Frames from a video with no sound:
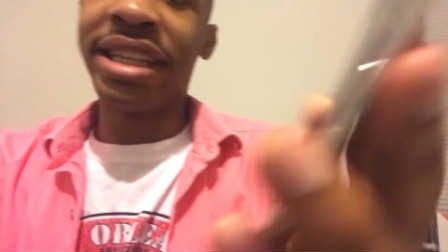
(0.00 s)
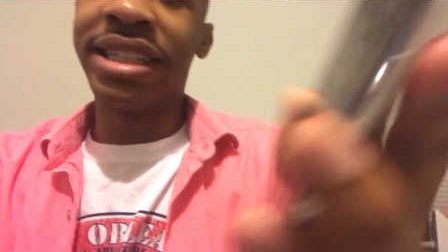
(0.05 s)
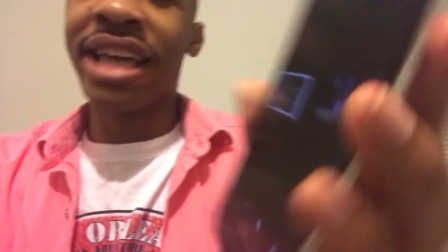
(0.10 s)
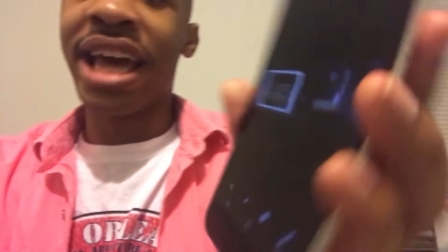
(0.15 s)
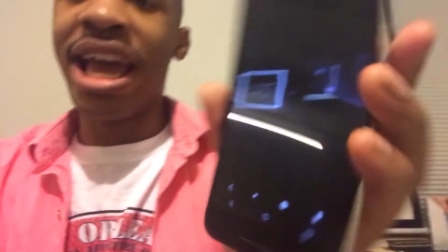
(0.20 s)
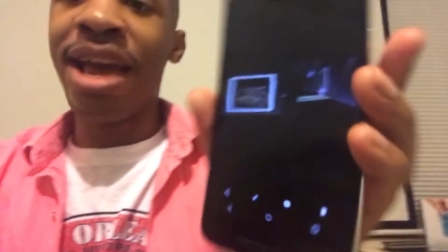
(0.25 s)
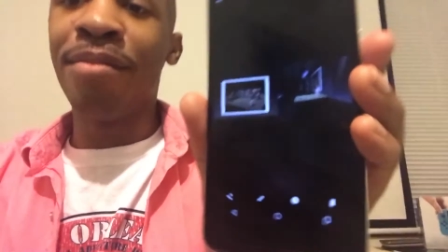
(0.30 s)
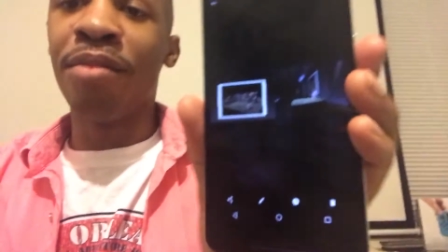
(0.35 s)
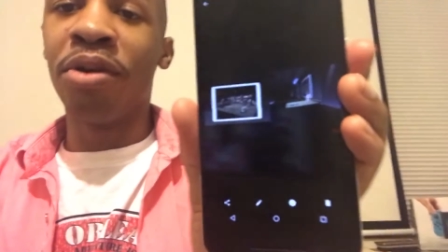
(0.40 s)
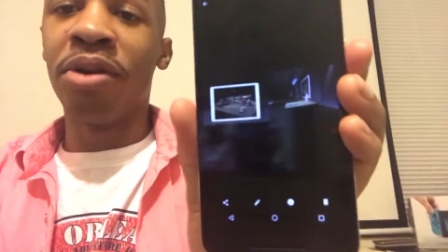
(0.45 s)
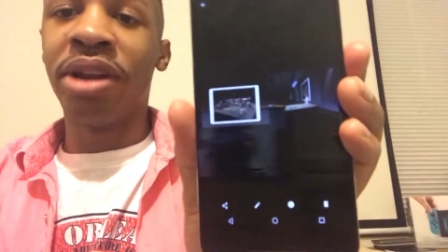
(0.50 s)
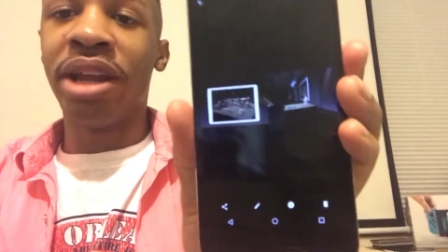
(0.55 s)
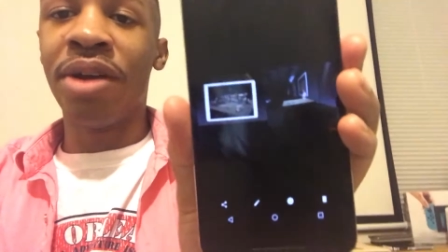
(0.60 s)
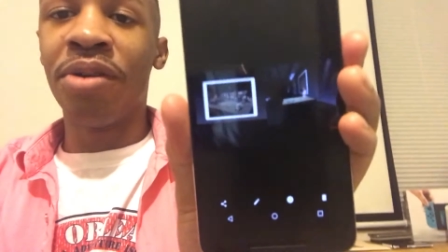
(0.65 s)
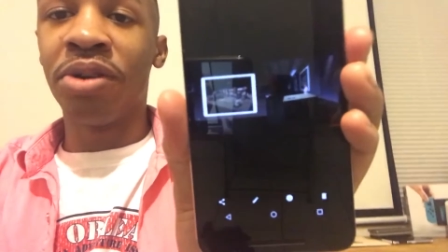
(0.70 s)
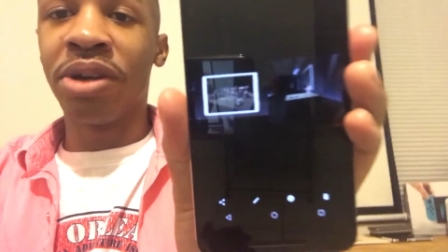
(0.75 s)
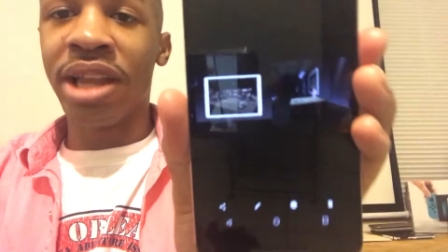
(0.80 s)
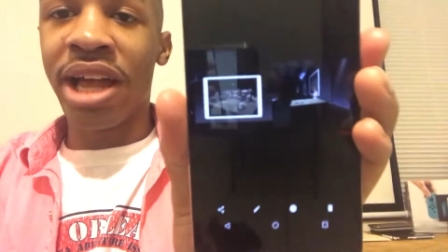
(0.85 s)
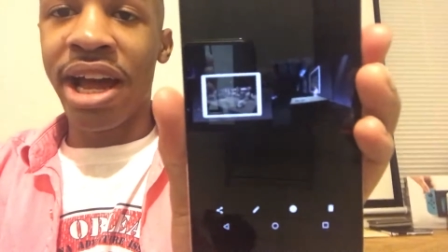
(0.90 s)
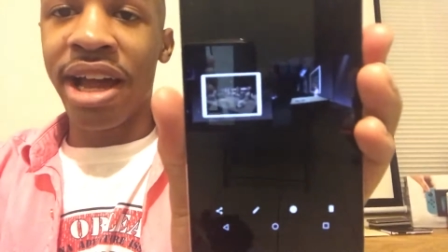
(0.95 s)
a table and
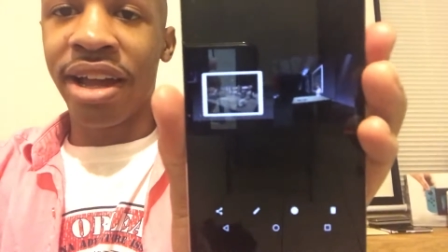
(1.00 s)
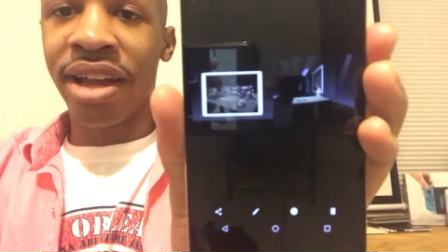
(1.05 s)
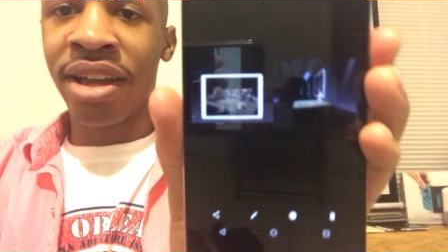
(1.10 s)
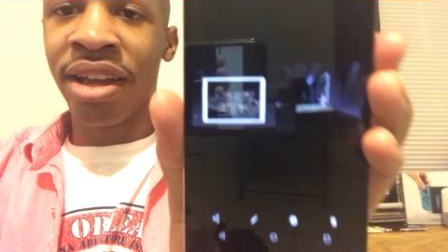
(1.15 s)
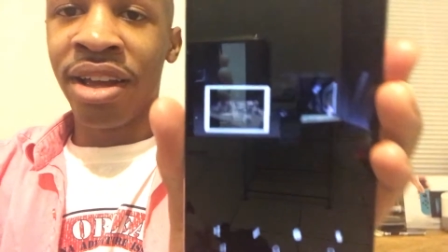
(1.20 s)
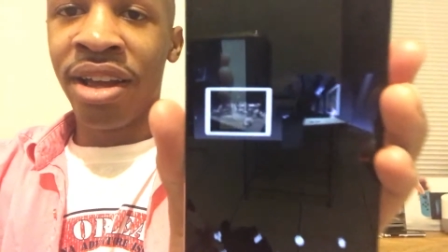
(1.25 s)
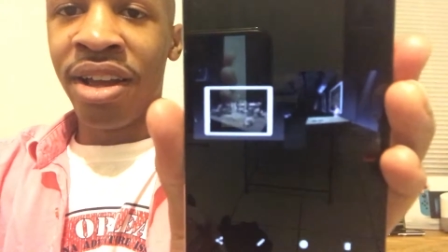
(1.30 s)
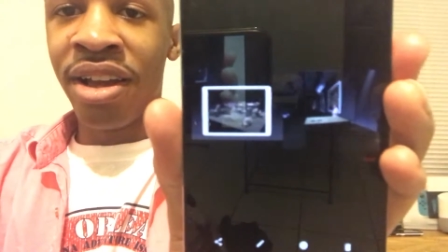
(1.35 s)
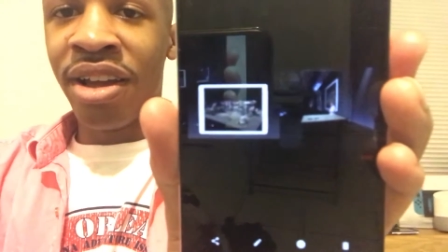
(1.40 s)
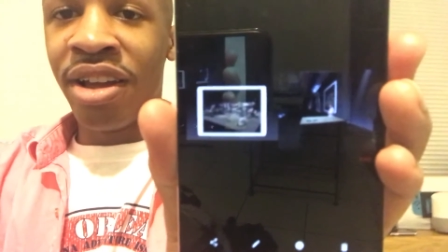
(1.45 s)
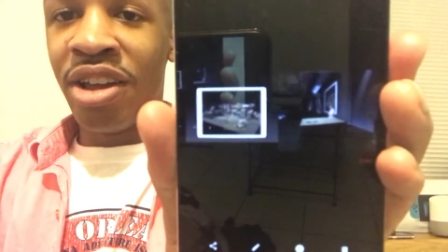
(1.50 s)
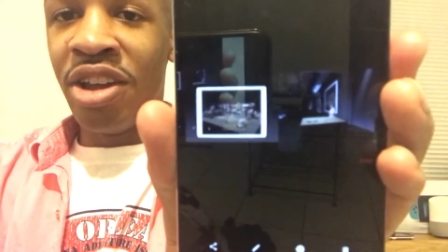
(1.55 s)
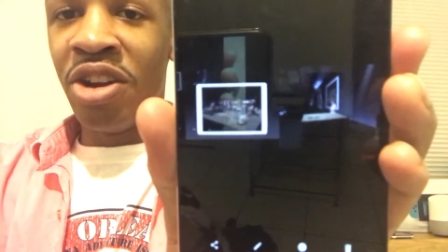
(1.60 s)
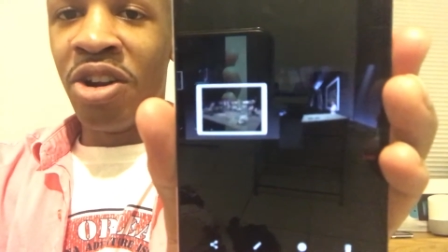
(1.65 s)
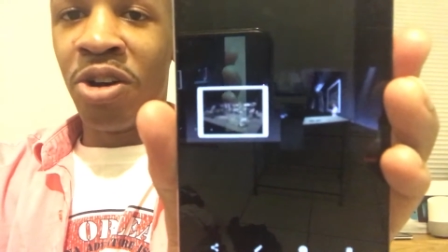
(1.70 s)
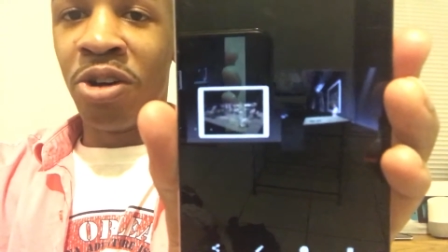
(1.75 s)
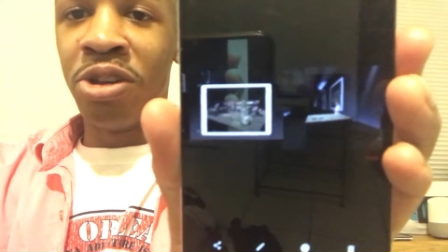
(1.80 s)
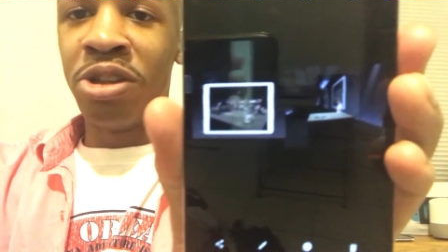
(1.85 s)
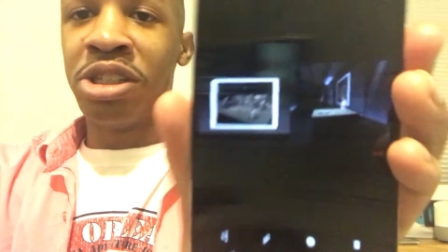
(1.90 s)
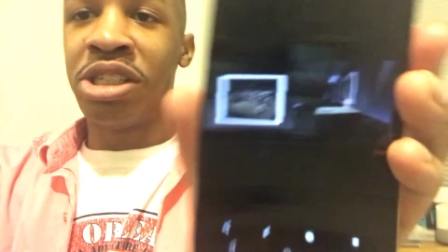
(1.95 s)
they were like,
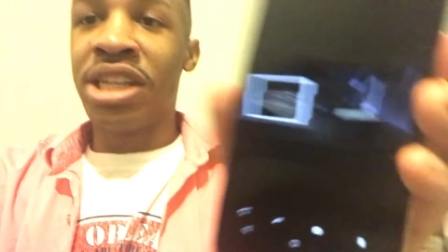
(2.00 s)
you know, you